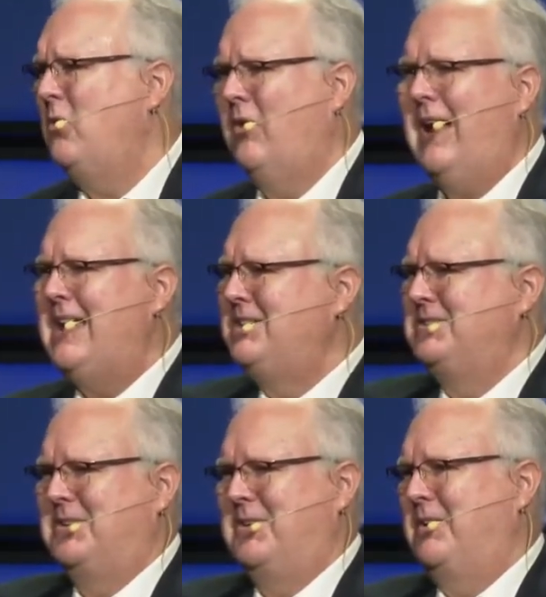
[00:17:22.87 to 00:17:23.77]
or I
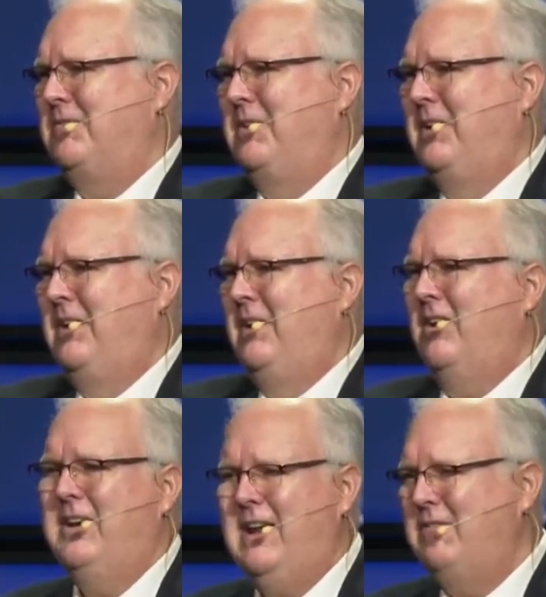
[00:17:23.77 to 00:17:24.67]
deserve
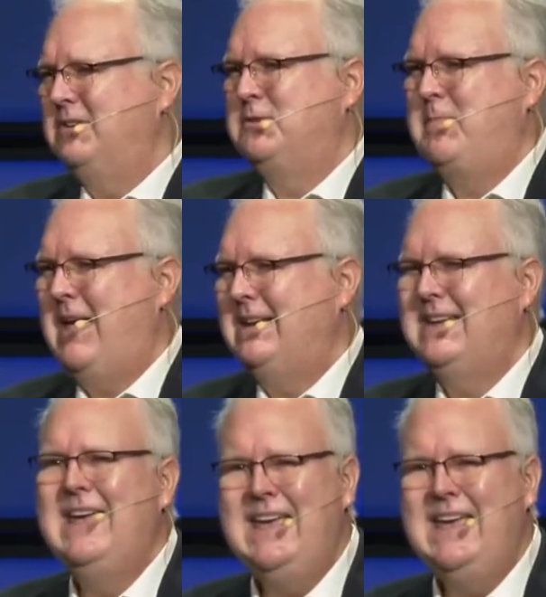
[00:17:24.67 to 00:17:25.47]
or could ever expect.